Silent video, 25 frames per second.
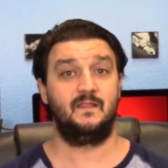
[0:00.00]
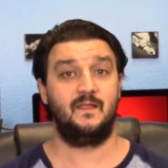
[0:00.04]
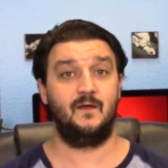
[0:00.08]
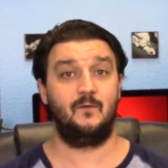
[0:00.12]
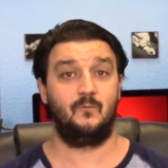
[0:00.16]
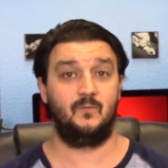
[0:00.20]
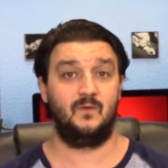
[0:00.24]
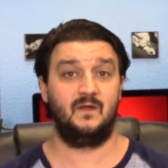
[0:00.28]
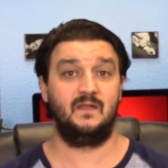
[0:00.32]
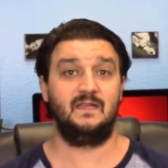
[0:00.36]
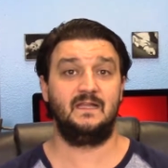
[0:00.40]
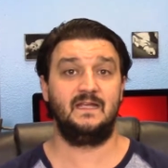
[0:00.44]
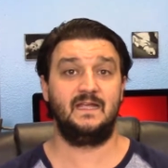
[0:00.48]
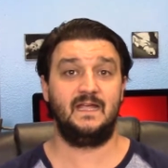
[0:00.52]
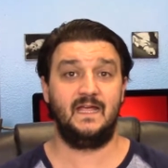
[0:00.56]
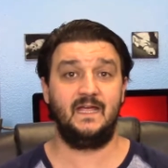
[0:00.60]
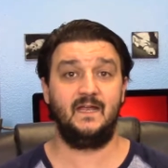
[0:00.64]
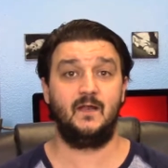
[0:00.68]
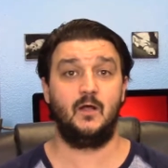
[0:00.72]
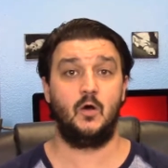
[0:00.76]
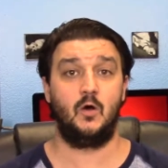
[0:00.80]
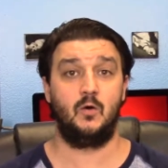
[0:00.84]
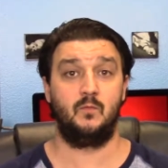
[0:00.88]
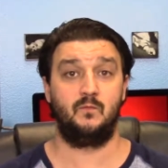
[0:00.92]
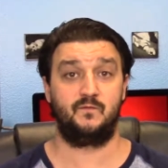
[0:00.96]
that really
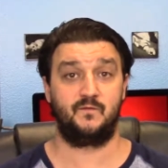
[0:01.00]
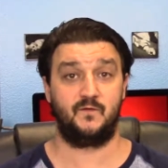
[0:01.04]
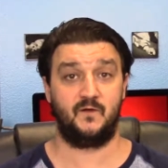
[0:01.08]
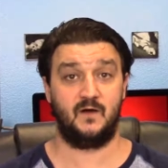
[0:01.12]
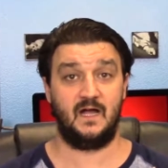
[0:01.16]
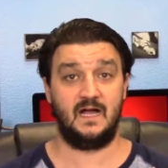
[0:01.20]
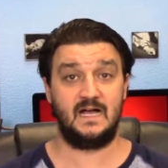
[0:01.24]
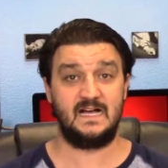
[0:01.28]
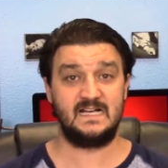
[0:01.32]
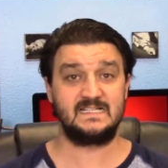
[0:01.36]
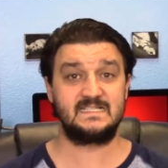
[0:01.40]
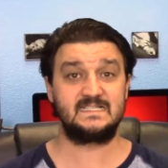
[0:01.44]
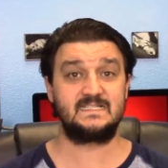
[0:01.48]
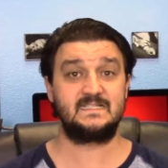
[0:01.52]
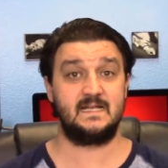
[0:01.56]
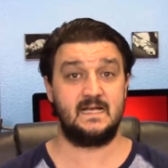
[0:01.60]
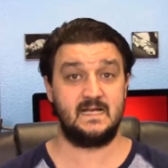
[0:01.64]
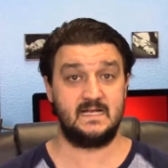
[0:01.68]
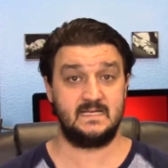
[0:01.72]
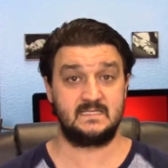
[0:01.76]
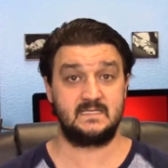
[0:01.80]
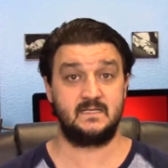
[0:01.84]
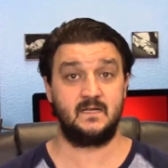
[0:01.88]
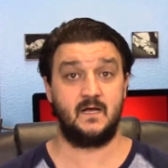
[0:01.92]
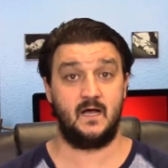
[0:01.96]
hit home for us
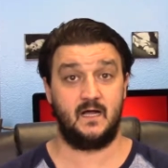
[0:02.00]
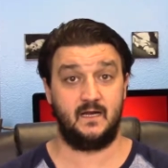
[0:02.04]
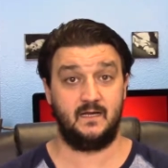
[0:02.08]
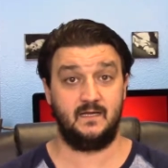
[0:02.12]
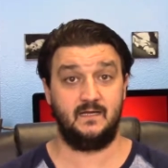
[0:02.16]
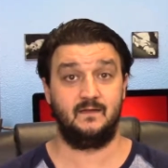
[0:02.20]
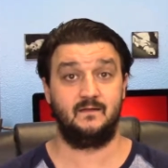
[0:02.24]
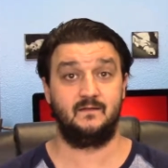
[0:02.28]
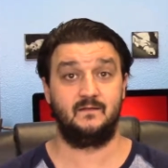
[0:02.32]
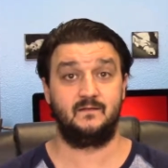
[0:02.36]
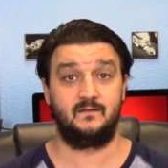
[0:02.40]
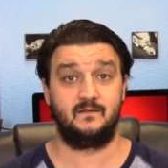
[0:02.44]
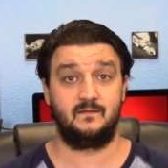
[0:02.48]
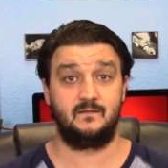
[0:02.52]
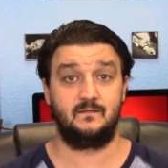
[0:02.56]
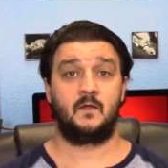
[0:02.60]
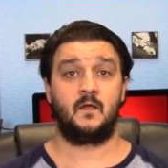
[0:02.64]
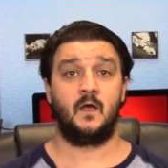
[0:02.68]
as an audience.